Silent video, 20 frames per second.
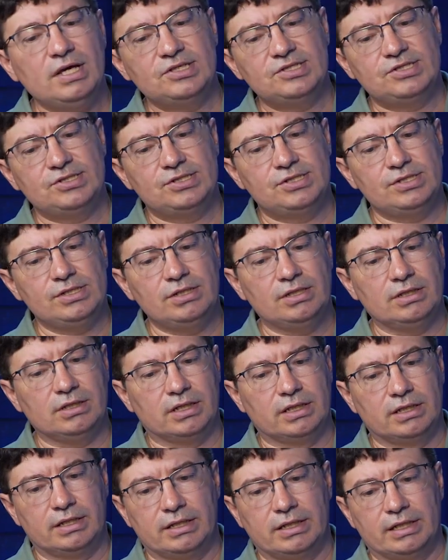I see
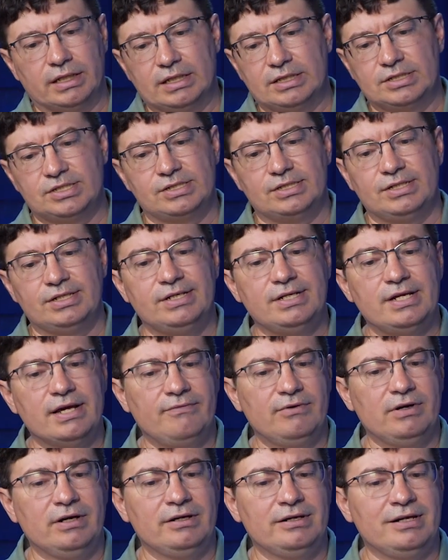as
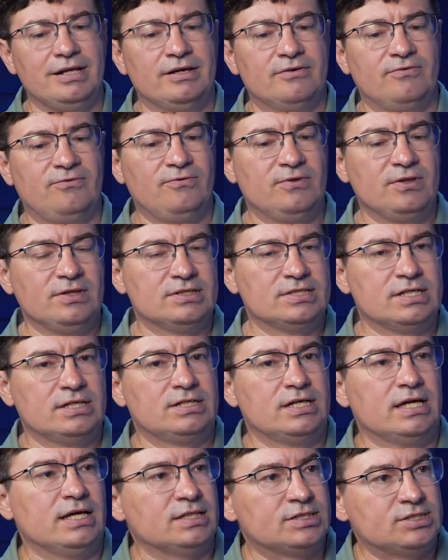definitely a thing
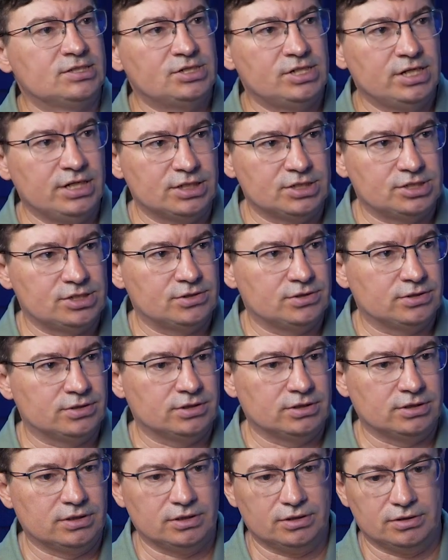that has changed
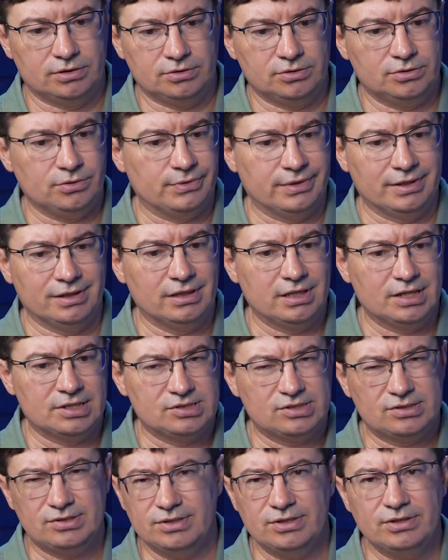during
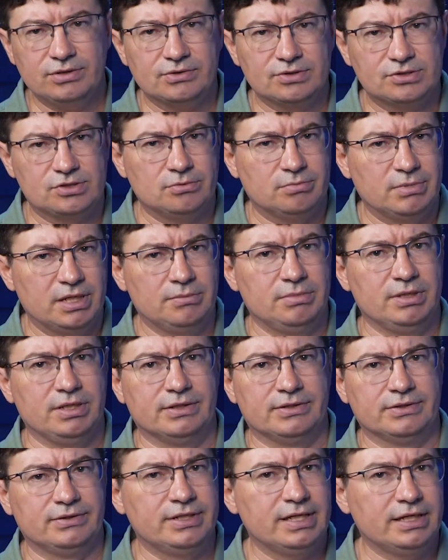last year or so, maybe
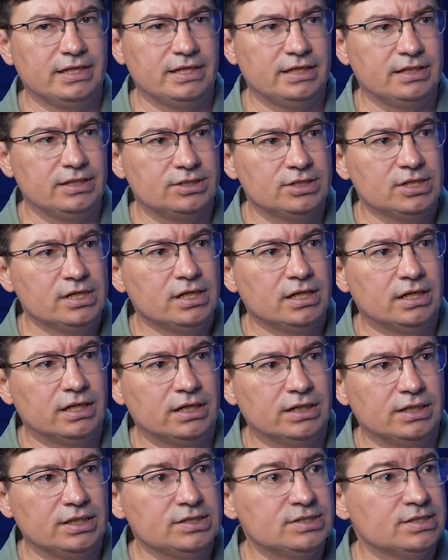a decade,
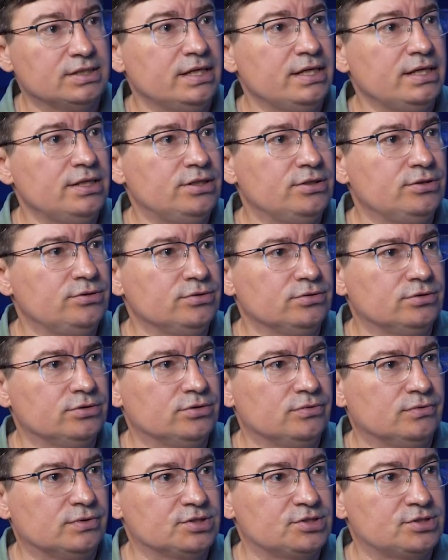is an
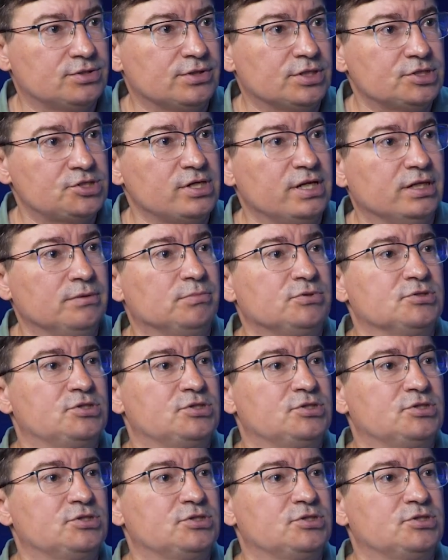attitude towards Russia and